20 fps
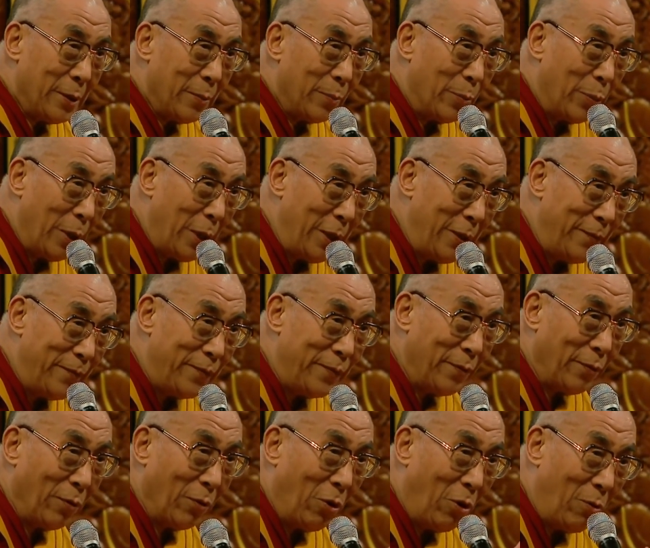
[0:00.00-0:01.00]

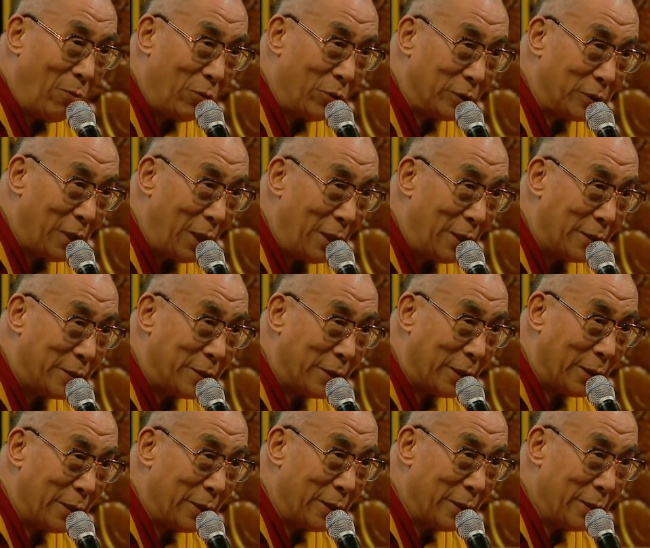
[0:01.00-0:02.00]
believe law of
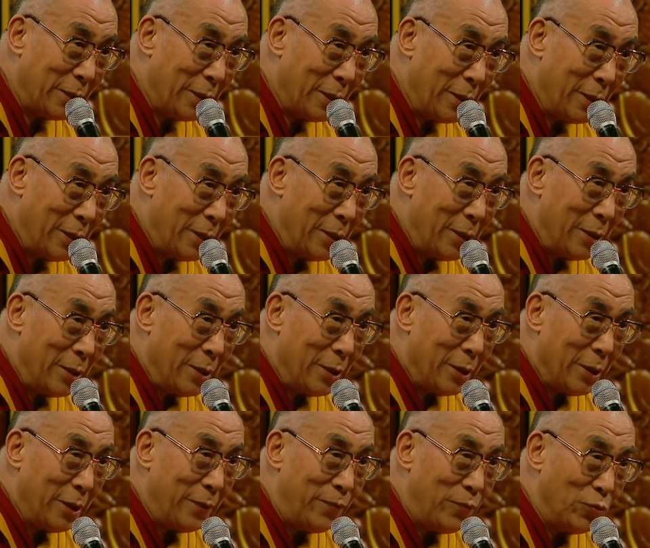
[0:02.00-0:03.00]
causality.
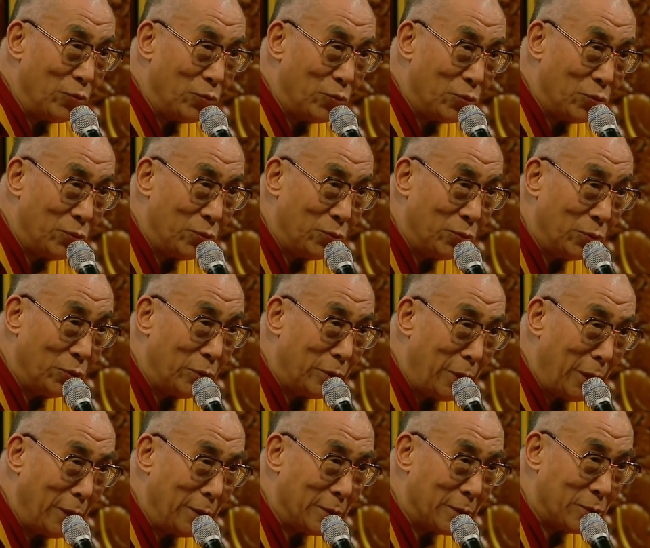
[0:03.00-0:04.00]
If you do good
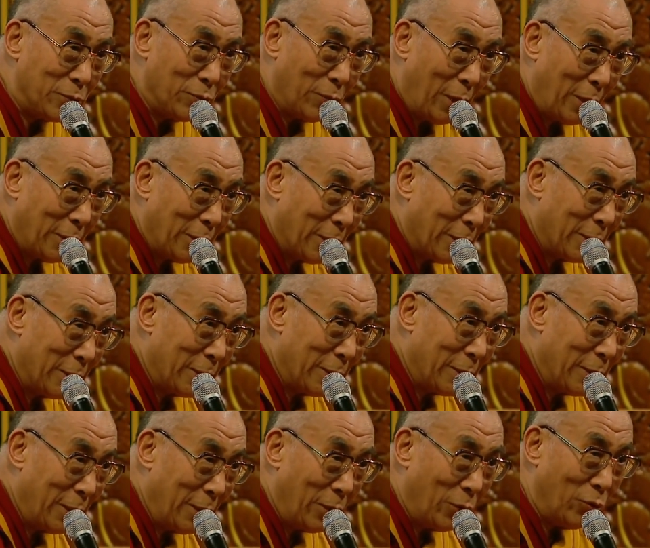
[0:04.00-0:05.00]
things to other,
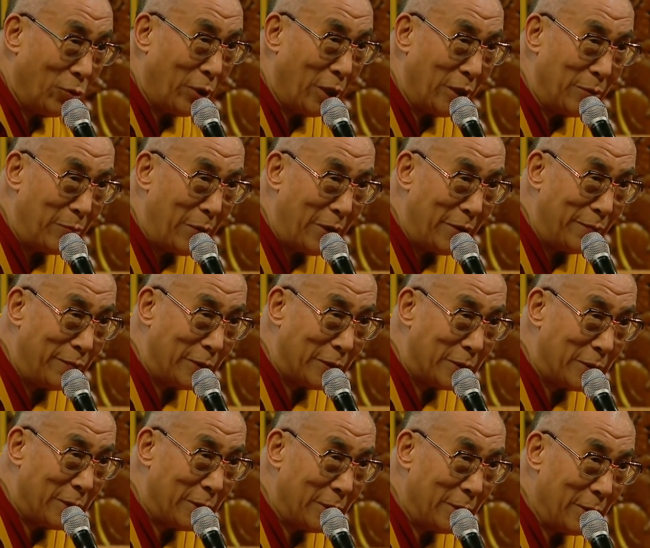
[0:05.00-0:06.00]
you get
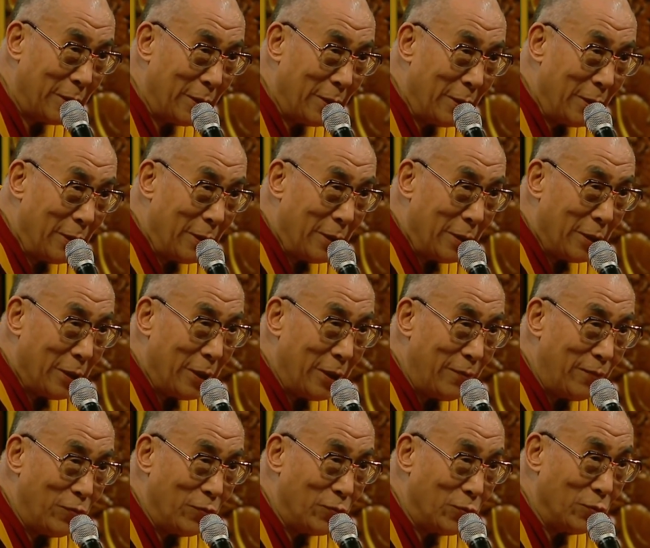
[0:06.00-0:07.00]
benefit.
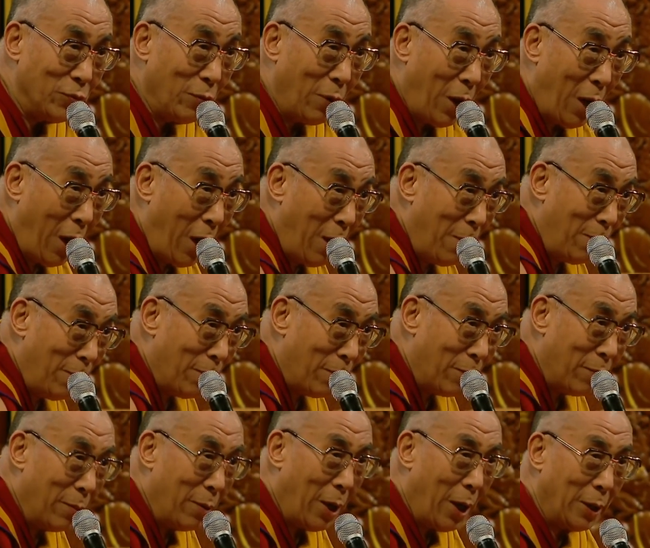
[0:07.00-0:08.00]
If you do
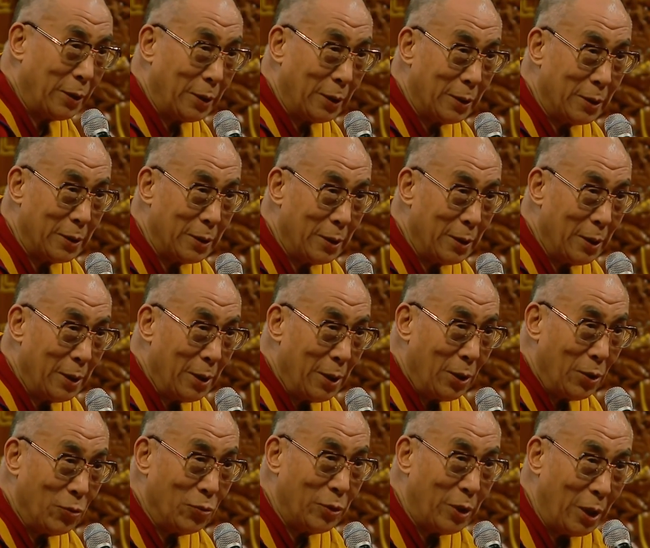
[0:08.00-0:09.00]
harm other,
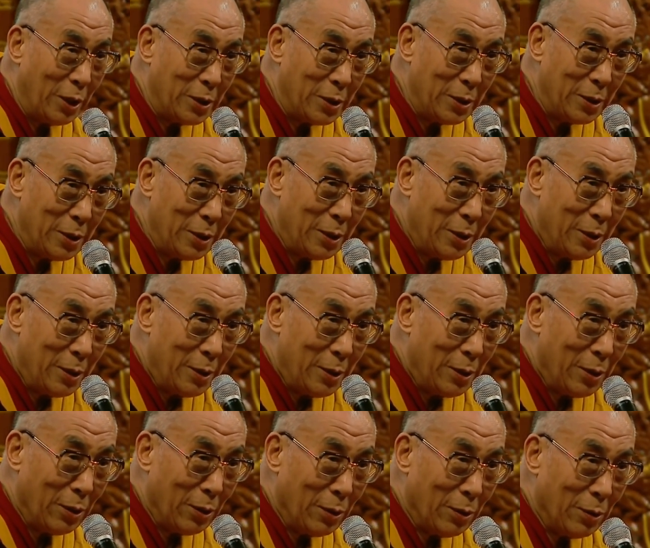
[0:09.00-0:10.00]
you get
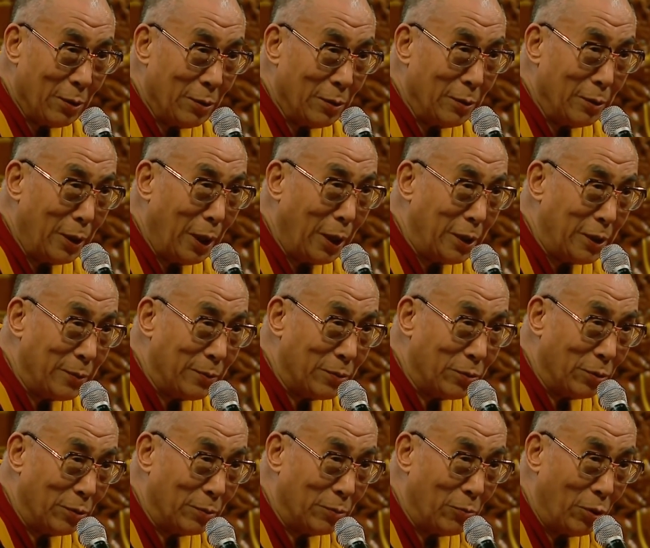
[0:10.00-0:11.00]
negative
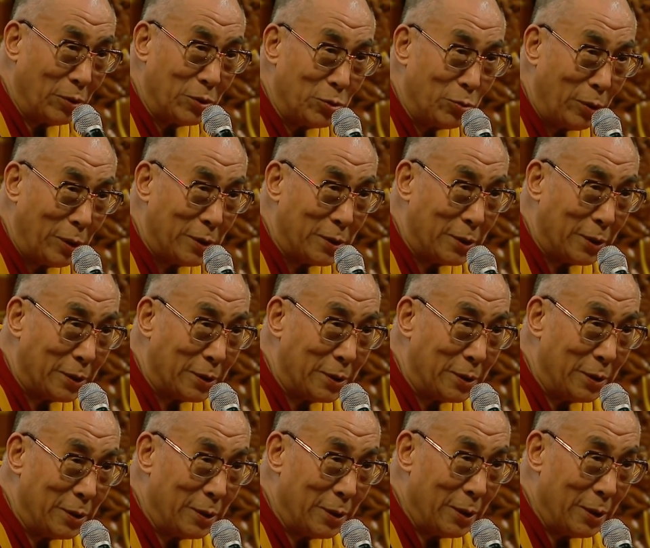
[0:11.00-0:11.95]
sort of consequences.